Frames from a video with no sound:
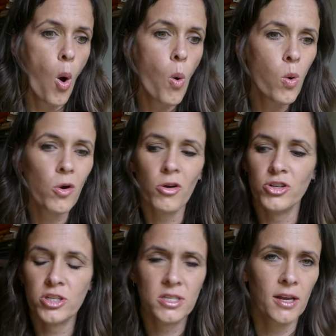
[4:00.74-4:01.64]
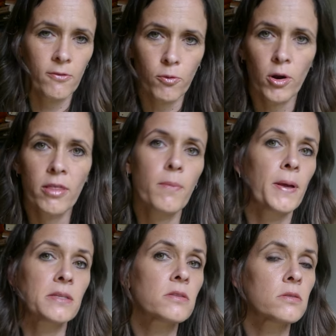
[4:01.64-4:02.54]
or just if we're in the
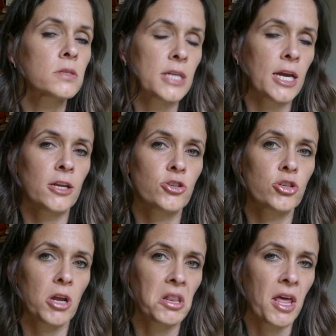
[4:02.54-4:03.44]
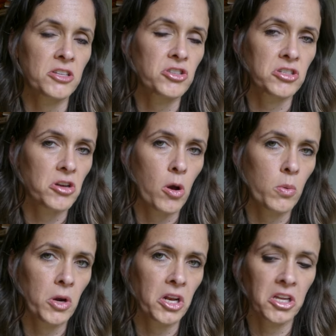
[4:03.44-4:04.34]
pencil stage and that's just all
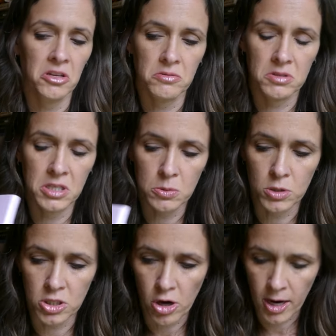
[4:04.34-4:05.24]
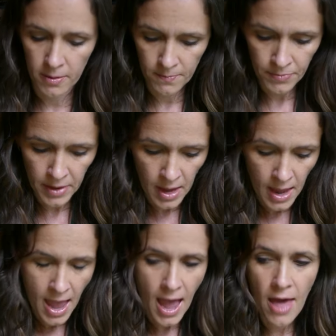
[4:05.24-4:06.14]
we're going to use. This one's great.
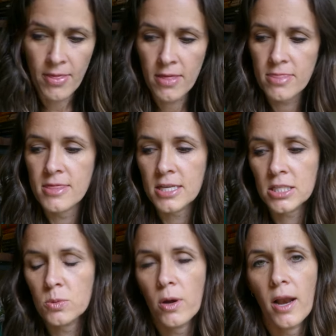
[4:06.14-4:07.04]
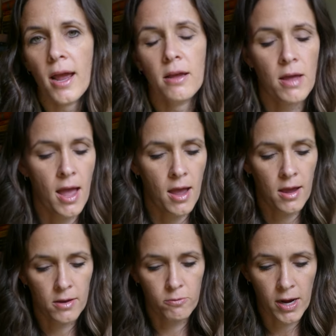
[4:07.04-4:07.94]
And then this one I
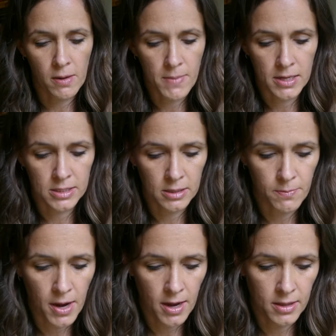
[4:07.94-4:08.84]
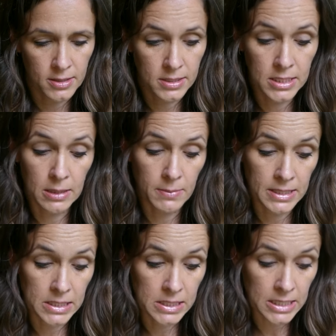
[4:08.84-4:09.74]
had recommended by the
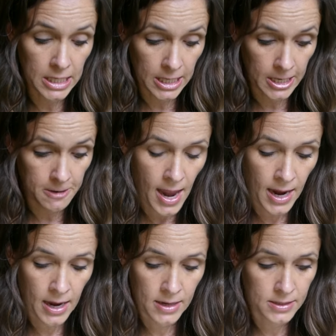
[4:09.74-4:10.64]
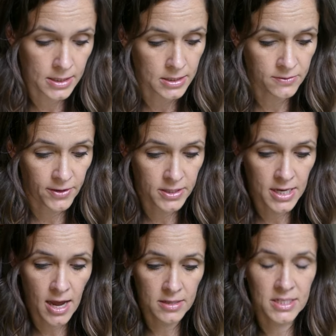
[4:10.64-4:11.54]
CMEC, and it's
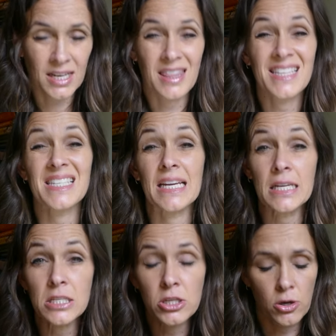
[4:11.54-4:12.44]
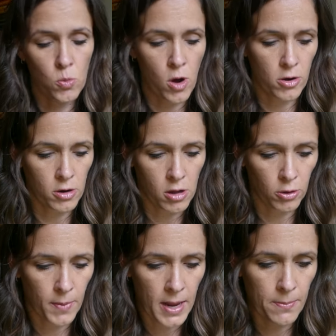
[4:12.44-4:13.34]
fantastic. This is good
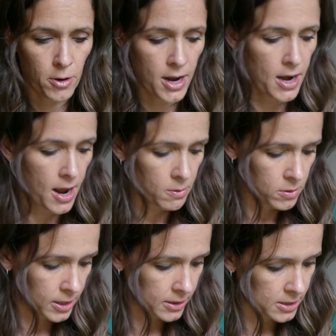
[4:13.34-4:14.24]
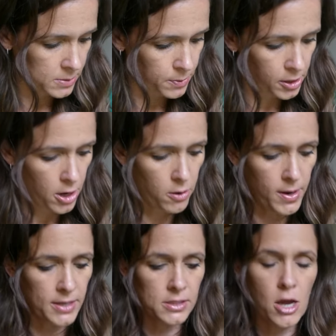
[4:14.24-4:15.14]
watercolor paper, and I will link this below. It's